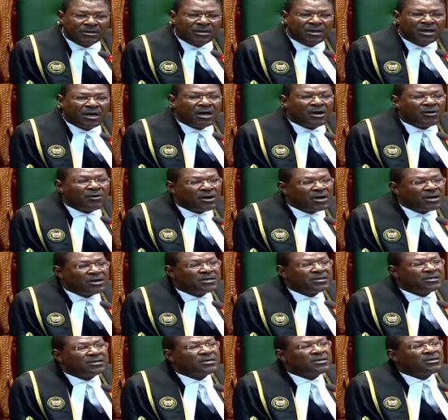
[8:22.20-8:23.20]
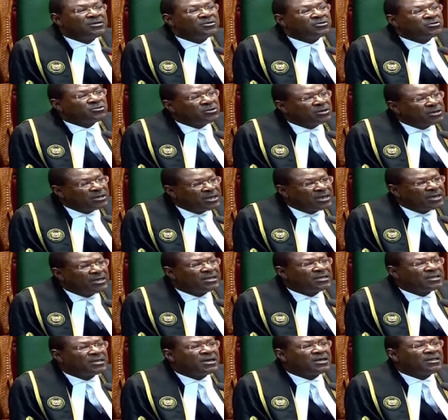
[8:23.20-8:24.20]
I want you to hear
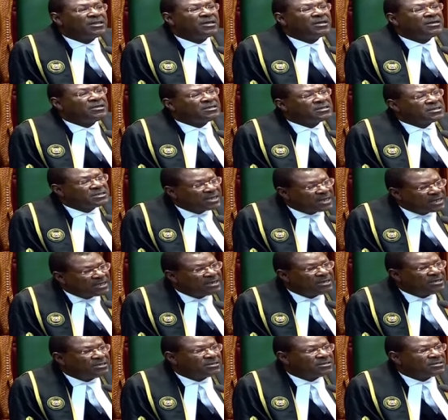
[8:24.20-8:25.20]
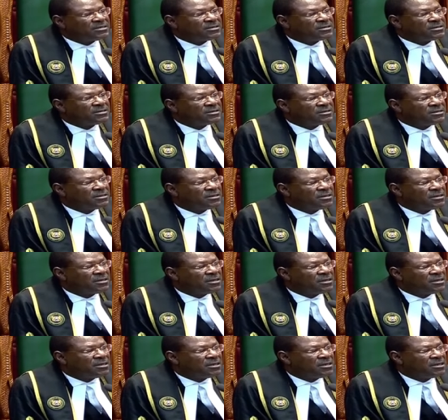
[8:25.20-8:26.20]
each other in silence.
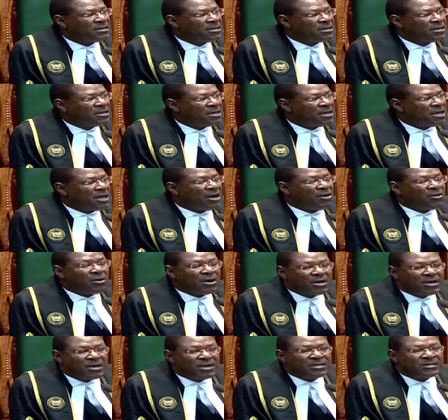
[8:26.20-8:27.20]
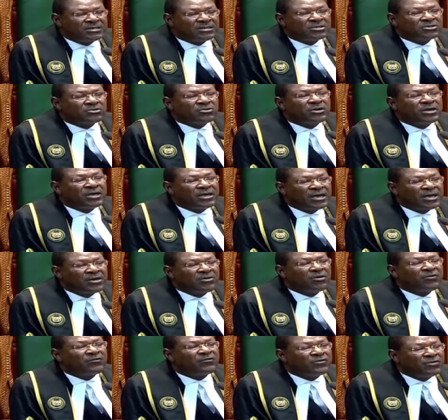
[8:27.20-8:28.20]
I want us to hear
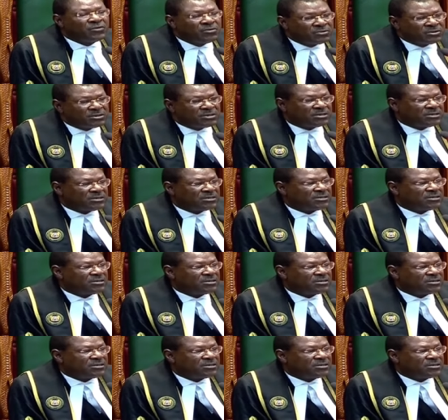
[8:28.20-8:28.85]
your views